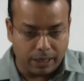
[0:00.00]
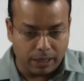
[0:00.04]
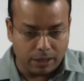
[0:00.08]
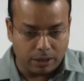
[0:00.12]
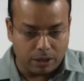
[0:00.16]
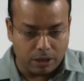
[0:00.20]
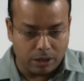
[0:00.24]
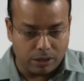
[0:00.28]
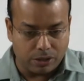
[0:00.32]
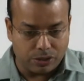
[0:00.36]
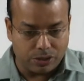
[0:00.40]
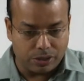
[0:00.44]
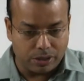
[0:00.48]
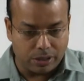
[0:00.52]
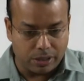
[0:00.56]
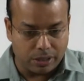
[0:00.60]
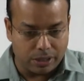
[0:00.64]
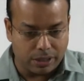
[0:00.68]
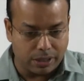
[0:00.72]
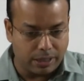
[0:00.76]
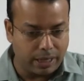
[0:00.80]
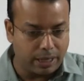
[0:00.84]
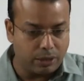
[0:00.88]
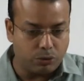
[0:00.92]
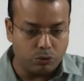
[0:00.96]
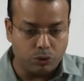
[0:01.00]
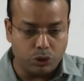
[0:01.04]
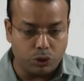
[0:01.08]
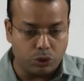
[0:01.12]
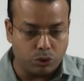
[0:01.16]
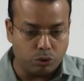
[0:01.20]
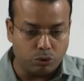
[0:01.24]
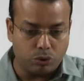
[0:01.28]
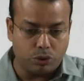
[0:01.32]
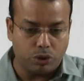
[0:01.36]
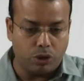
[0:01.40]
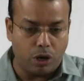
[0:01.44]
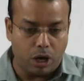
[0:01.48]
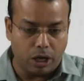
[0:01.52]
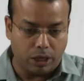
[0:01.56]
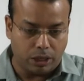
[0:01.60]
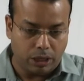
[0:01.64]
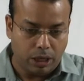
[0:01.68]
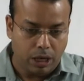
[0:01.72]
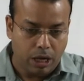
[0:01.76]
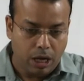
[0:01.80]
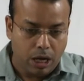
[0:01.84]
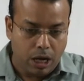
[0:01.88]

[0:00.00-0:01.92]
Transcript: concerns, that we should not